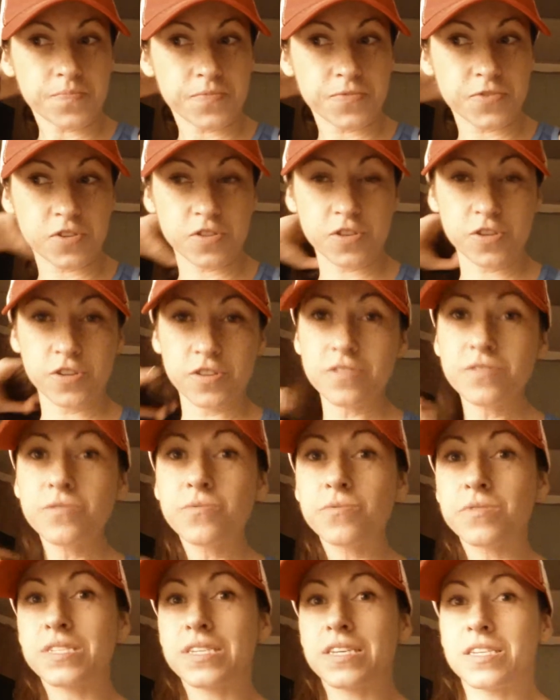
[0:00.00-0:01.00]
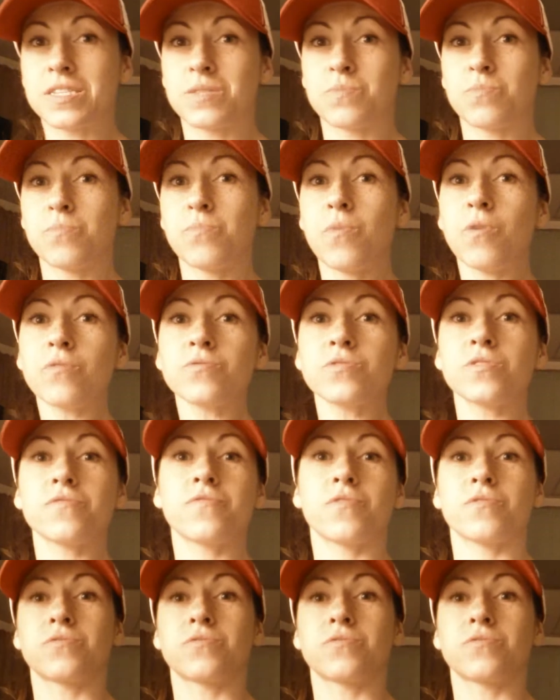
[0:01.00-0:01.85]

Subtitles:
So the good news is most of